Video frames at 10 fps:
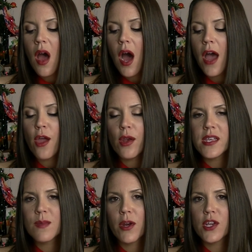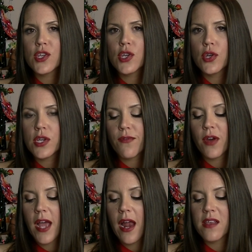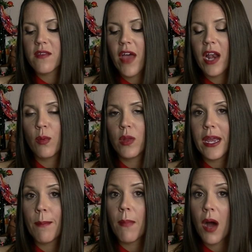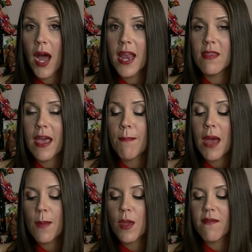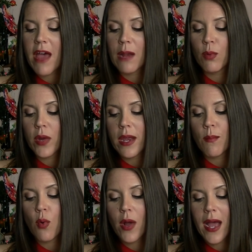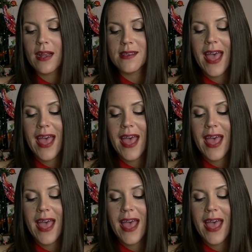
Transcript: I only spotted two different colors available in mine. They may be available in more colors